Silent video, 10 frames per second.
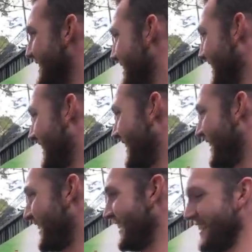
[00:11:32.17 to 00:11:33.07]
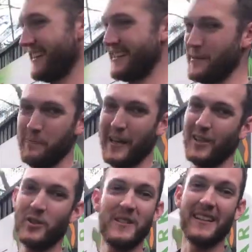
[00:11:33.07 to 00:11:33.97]
it's a bit
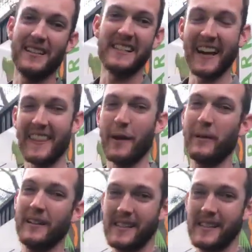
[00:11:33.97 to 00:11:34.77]
interesting to say that because